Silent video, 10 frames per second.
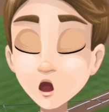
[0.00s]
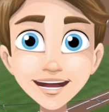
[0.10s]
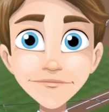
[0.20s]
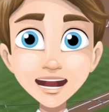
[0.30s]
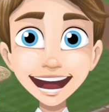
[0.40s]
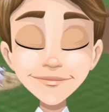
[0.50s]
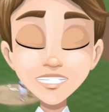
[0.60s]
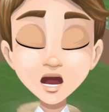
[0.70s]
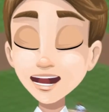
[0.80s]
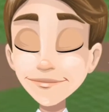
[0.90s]
at number
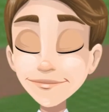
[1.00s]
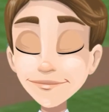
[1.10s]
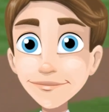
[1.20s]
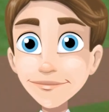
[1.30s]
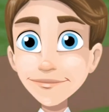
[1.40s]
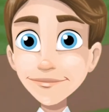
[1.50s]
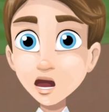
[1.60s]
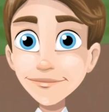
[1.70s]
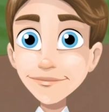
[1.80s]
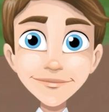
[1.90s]
4
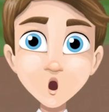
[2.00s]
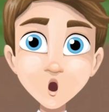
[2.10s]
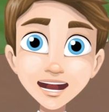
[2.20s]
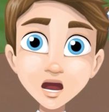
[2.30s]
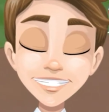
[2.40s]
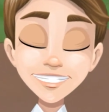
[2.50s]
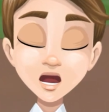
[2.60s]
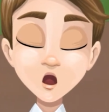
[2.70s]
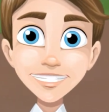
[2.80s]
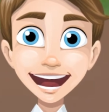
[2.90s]
is Nolan
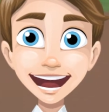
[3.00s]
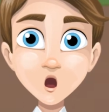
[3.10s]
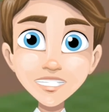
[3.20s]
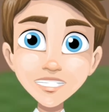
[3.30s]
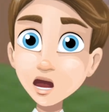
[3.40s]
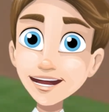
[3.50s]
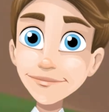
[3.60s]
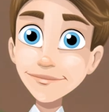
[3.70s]
Arenado, sitting at